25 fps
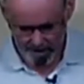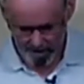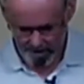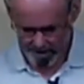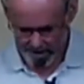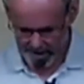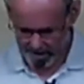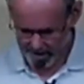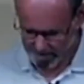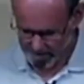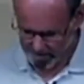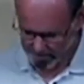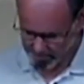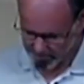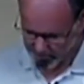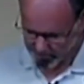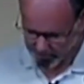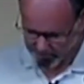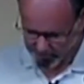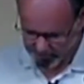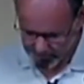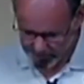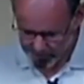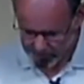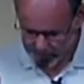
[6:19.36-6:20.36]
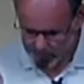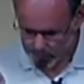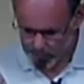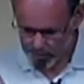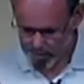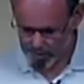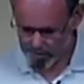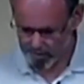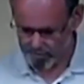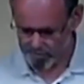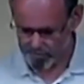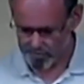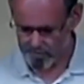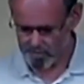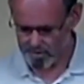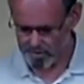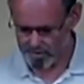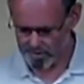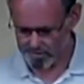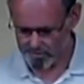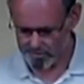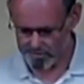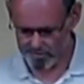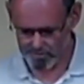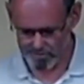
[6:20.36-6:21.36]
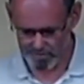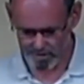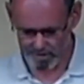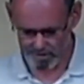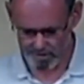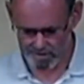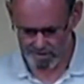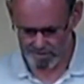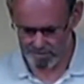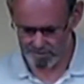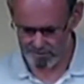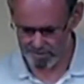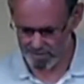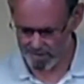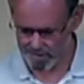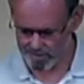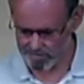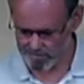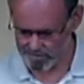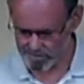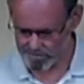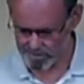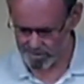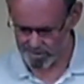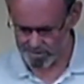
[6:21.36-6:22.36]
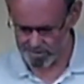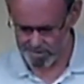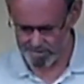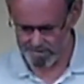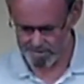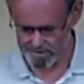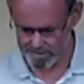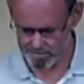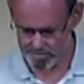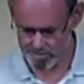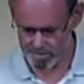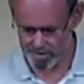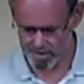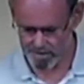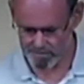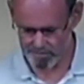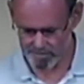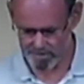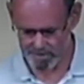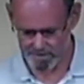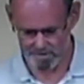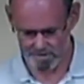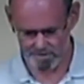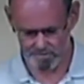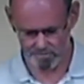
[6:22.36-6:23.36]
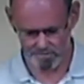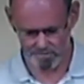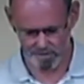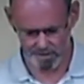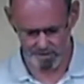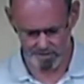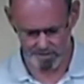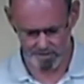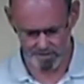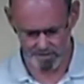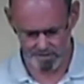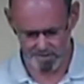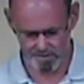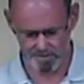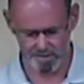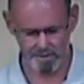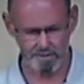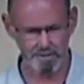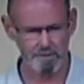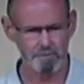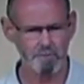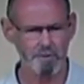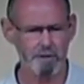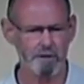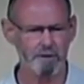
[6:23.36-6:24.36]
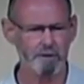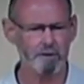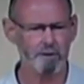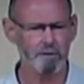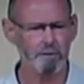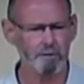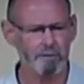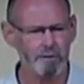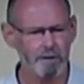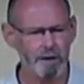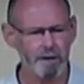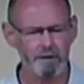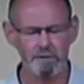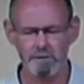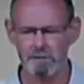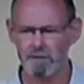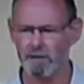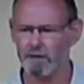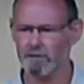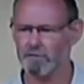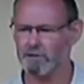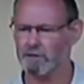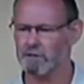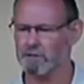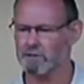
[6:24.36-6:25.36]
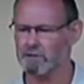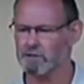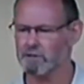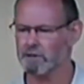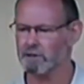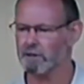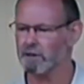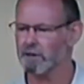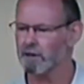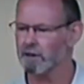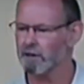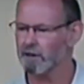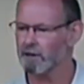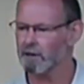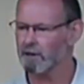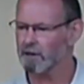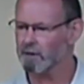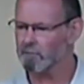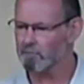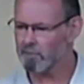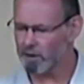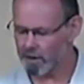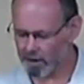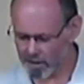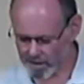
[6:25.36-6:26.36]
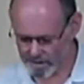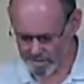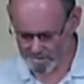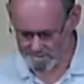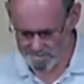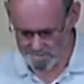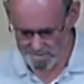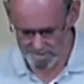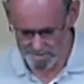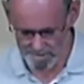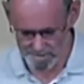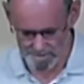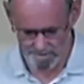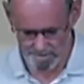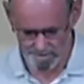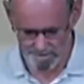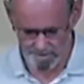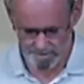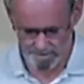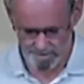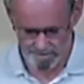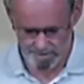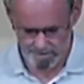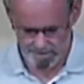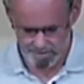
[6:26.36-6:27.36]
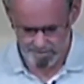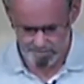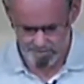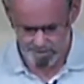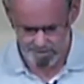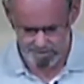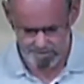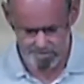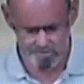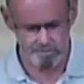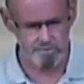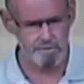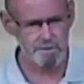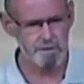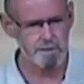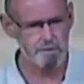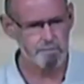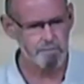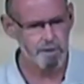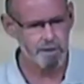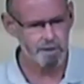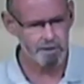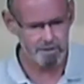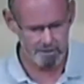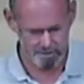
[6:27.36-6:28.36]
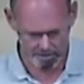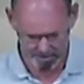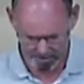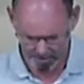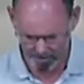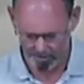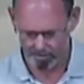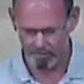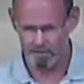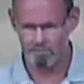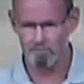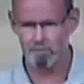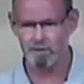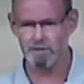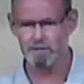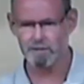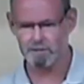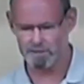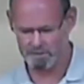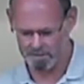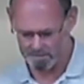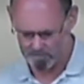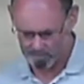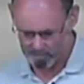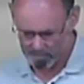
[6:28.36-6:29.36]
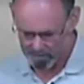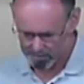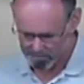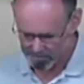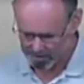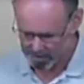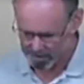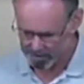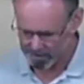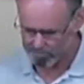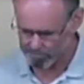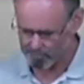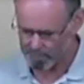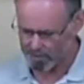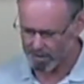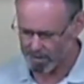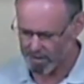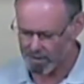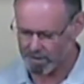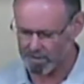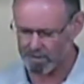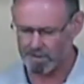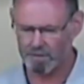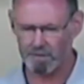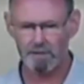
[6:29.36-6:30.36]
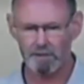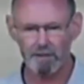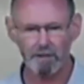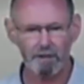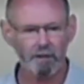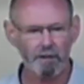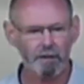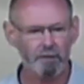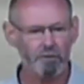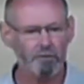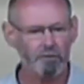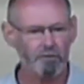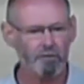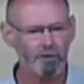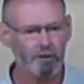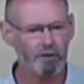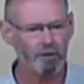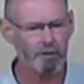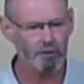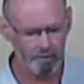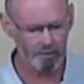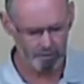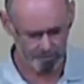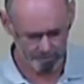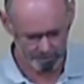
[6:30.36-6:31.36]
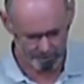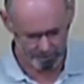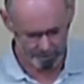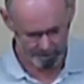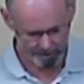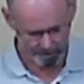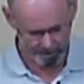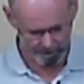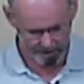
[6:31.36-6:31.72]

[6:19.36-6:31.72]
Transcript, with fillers: uh, the one off work of Christ on that cross. We have his righteousness, and we could call that salvation past. But as already mentioned, God by his Spirit begins and continues